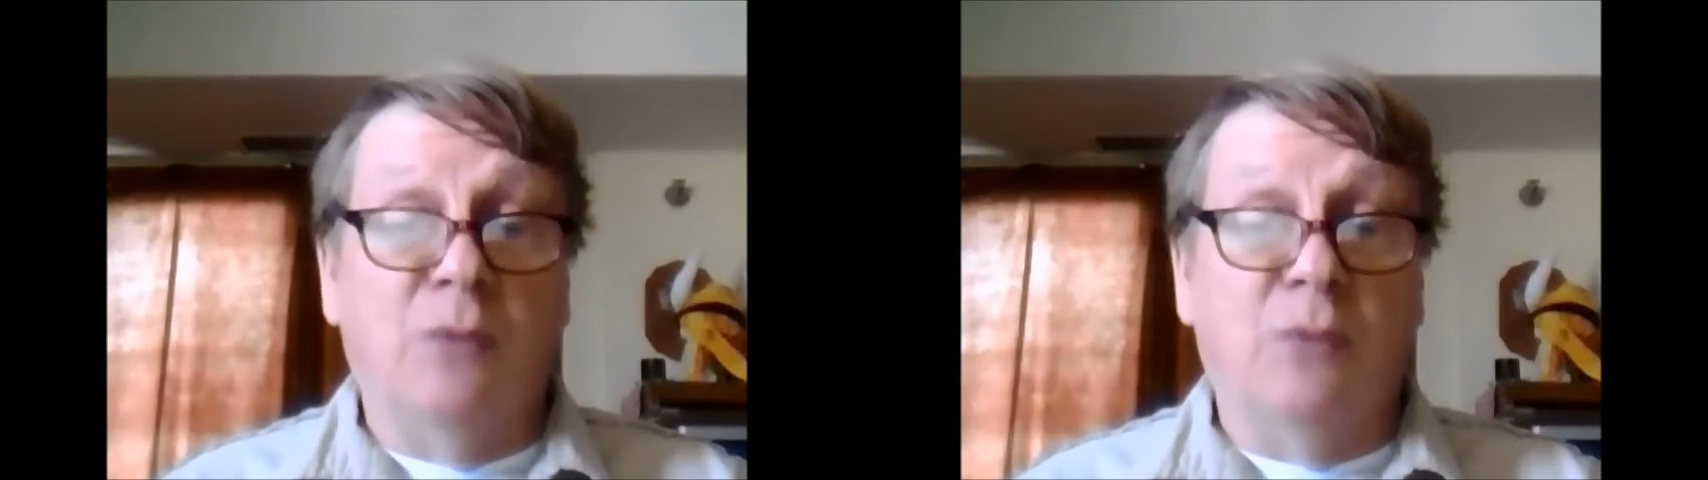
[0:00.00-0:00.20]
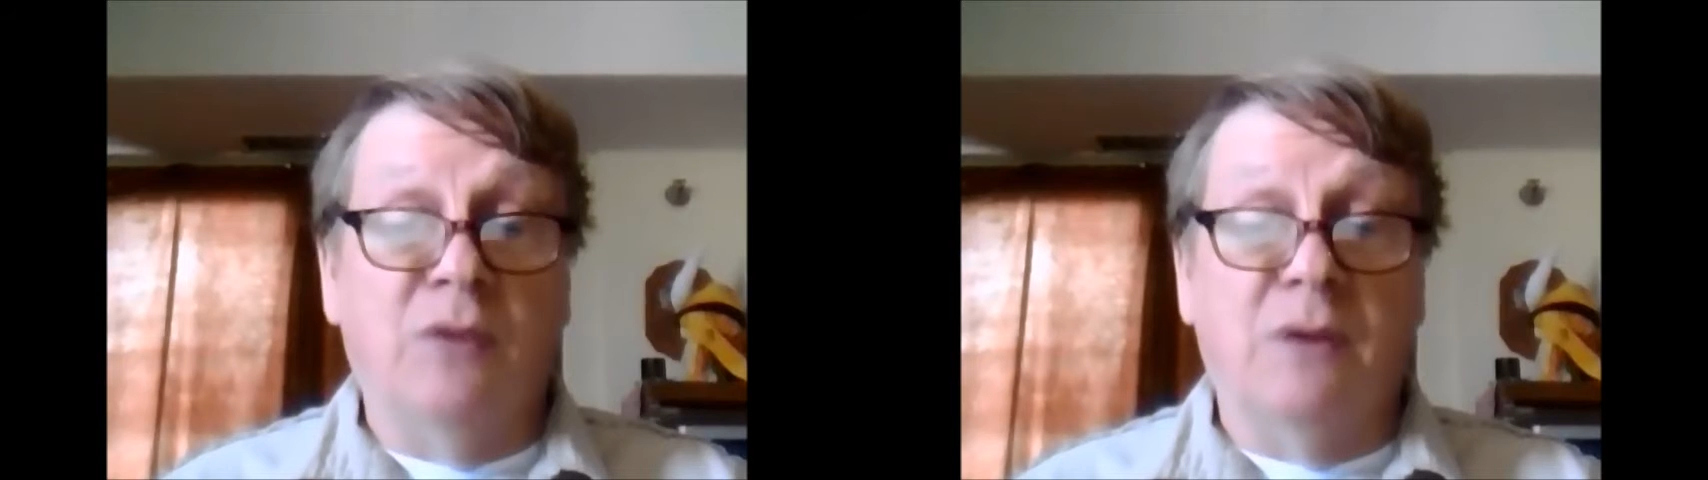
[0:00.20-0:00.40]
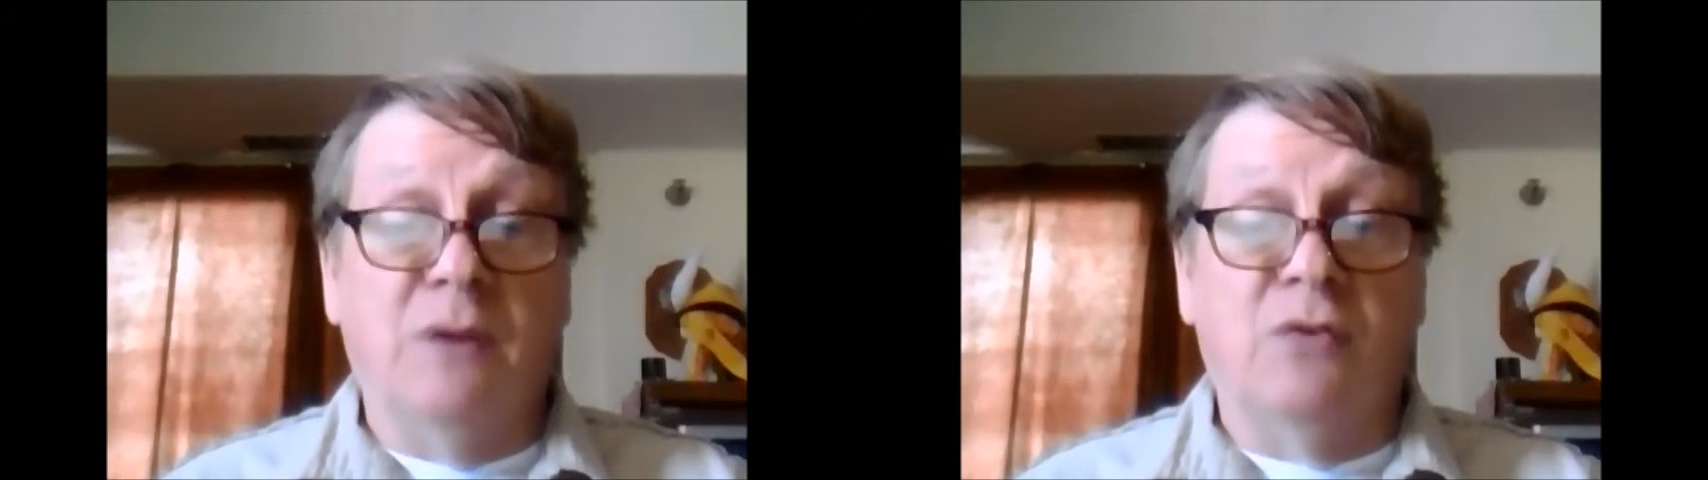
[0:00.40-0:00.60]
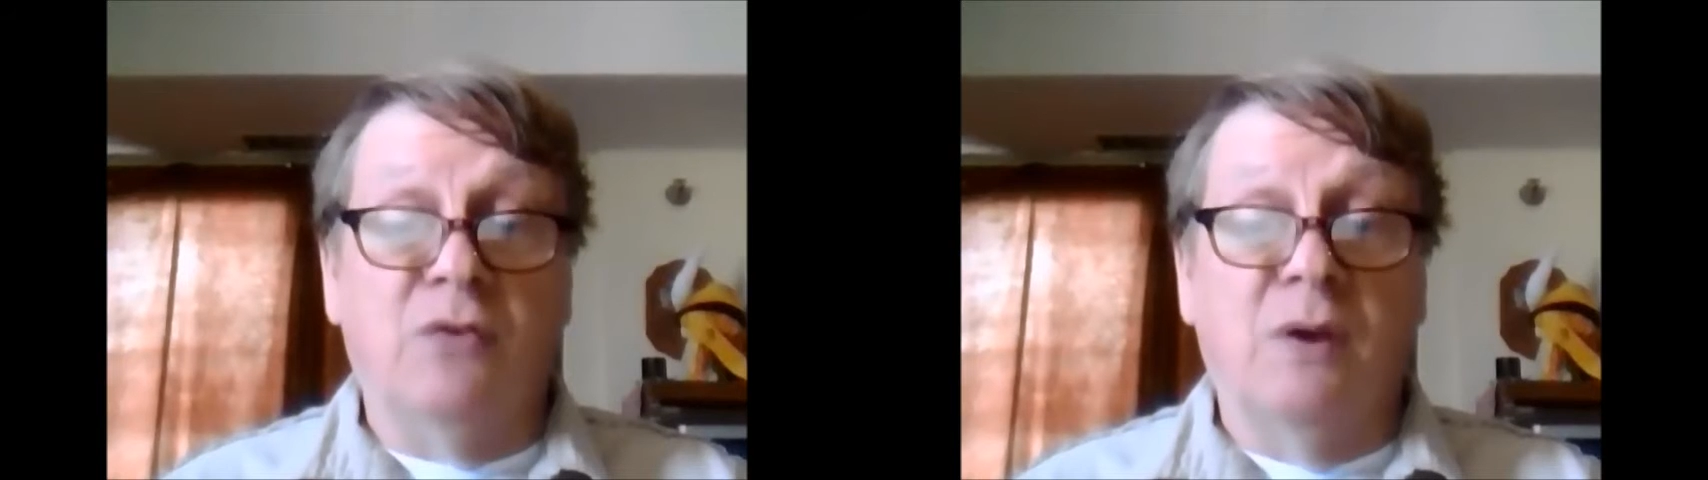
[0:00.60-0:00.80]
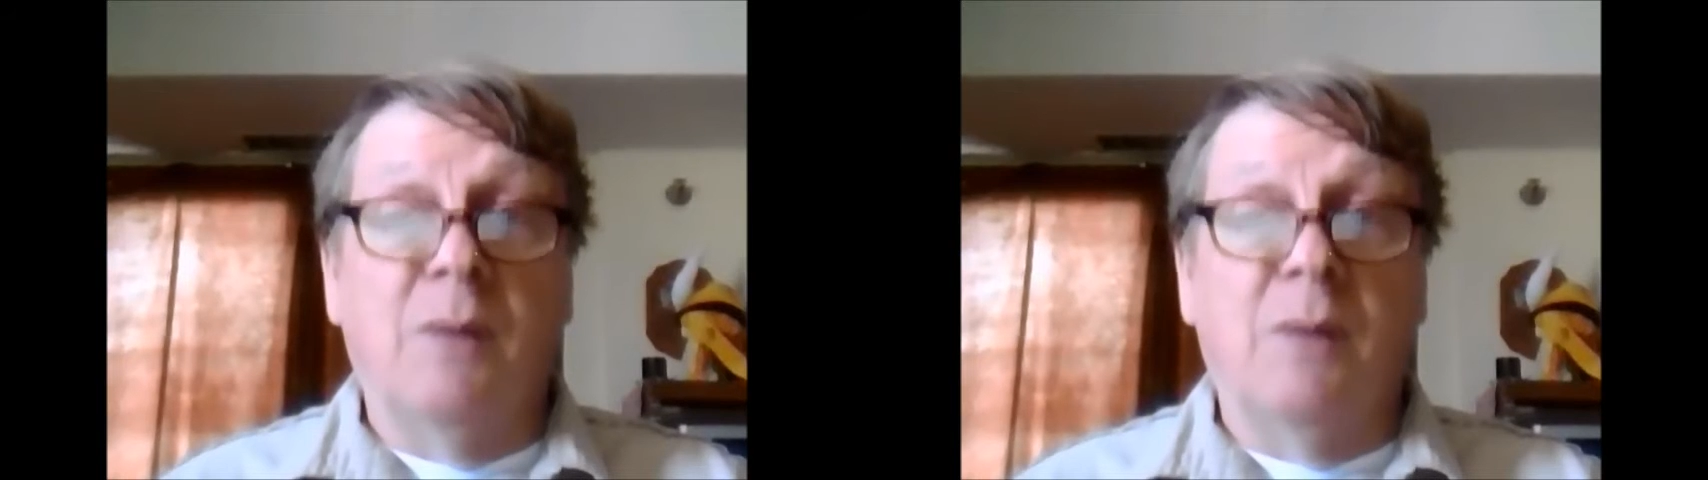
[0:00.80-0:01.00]
resilience,
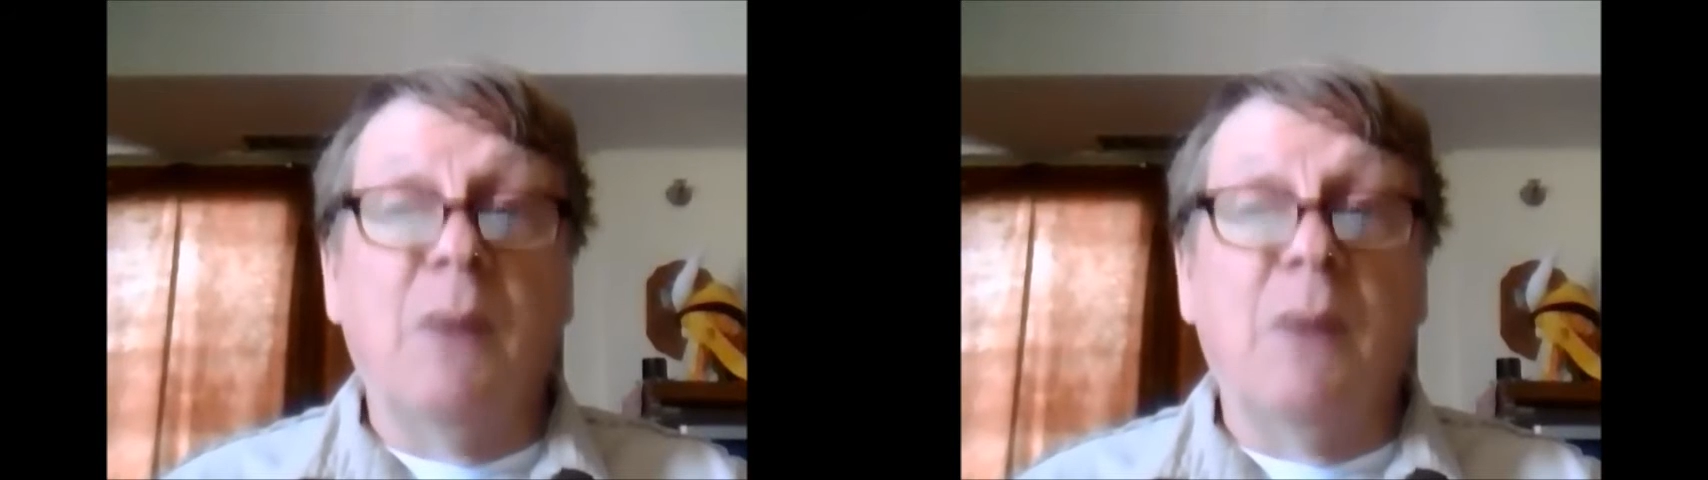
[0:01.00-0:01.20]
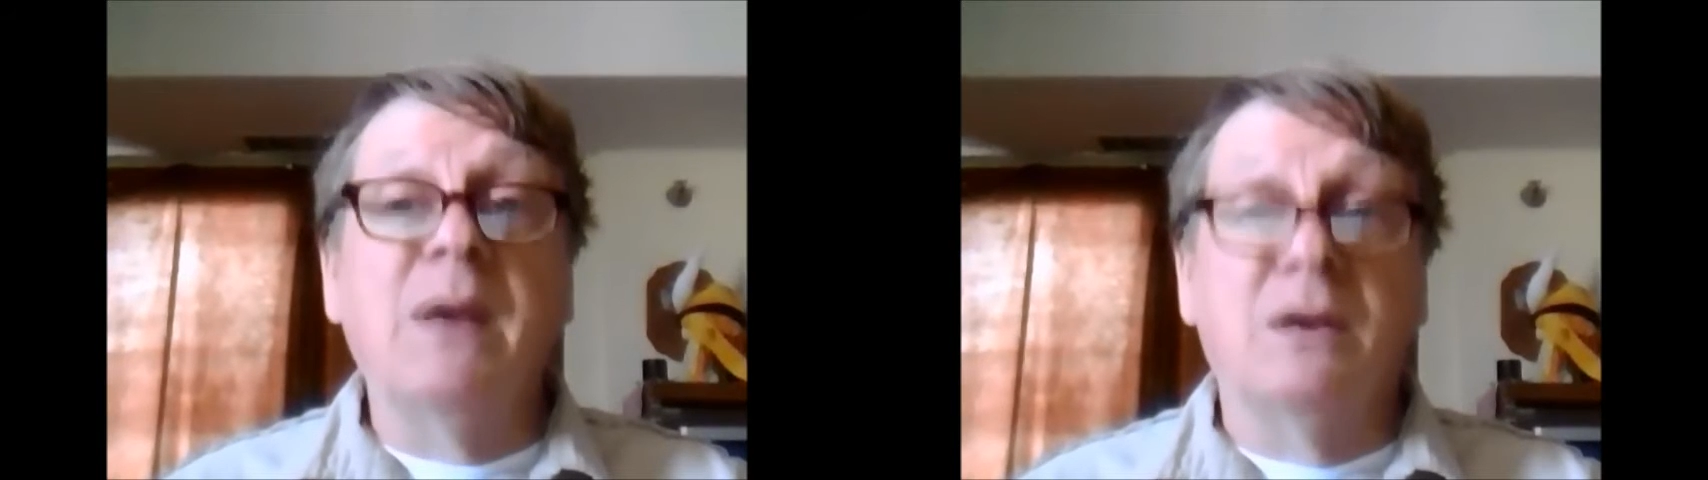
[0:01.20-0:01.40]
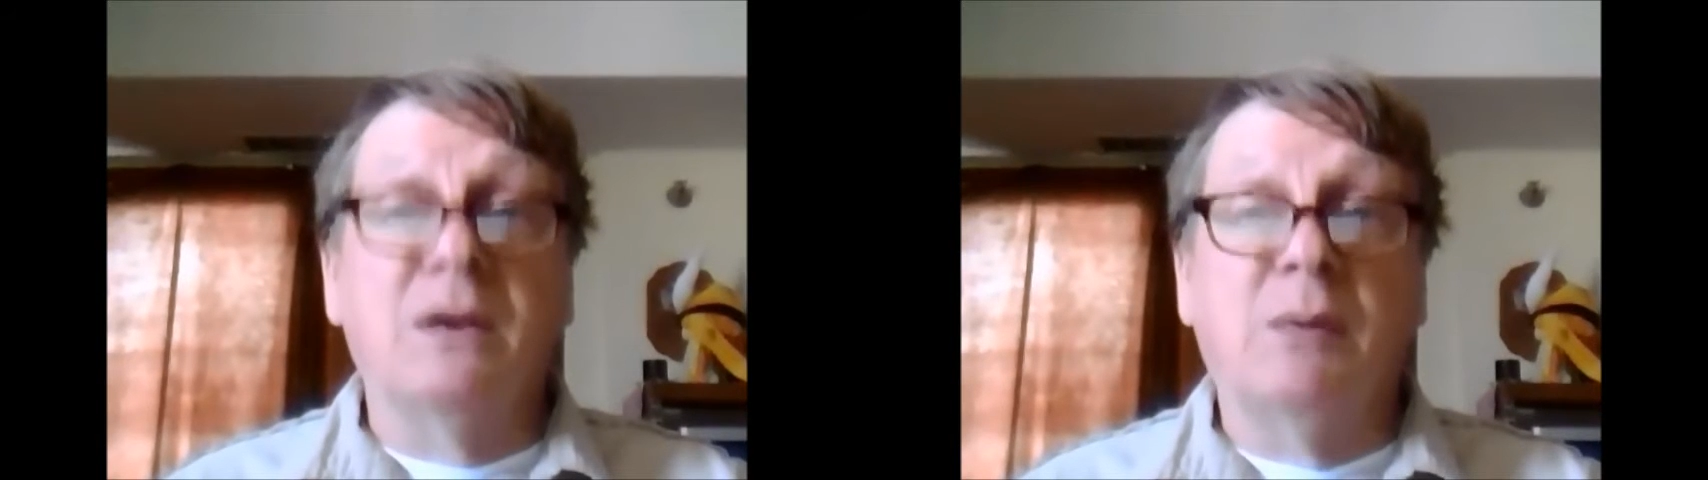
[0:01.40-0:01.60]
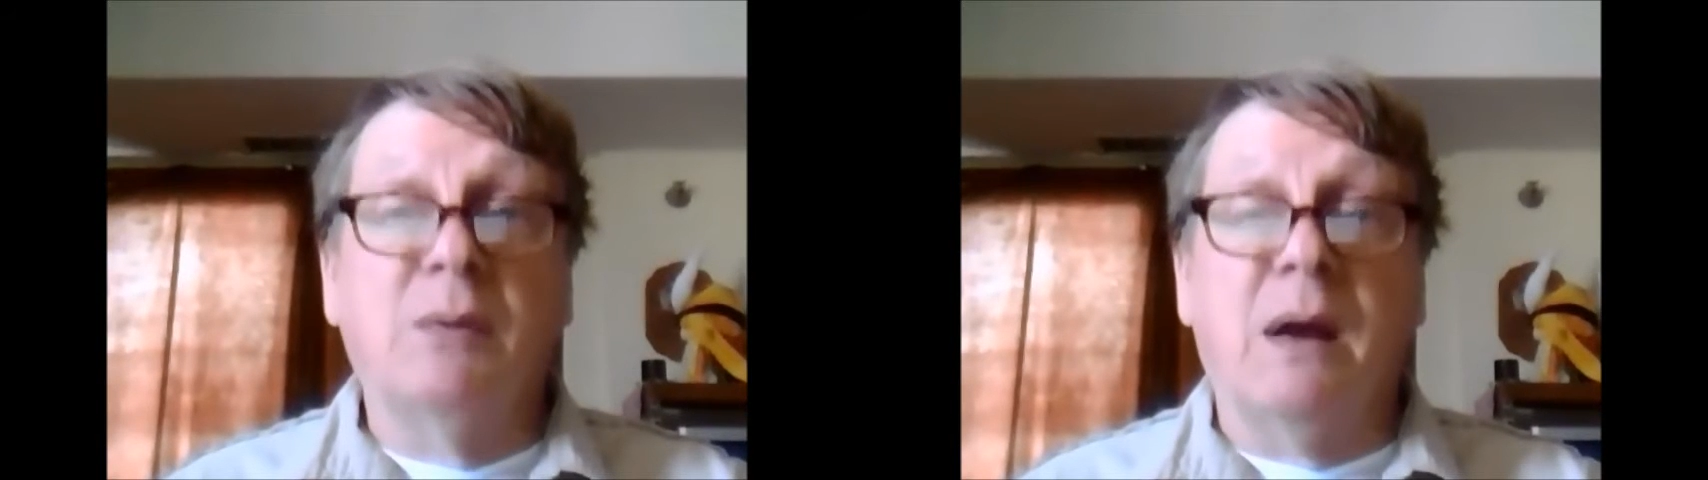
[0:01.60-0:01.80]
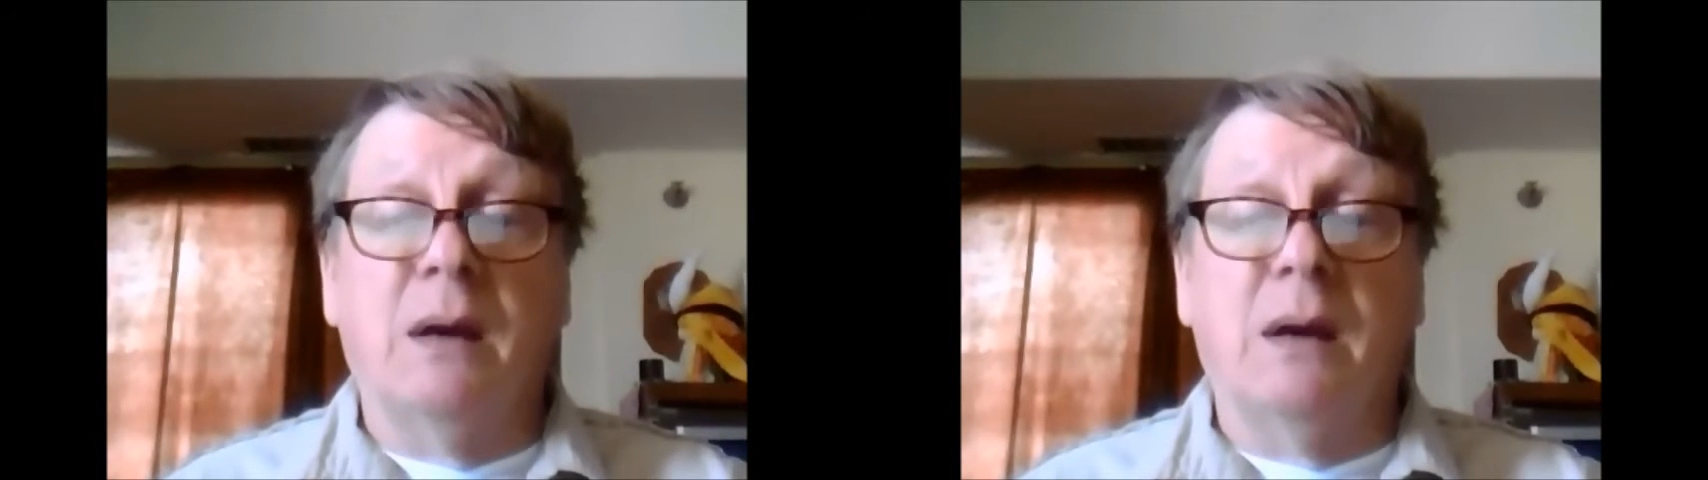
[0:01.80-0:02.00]
but we can do better.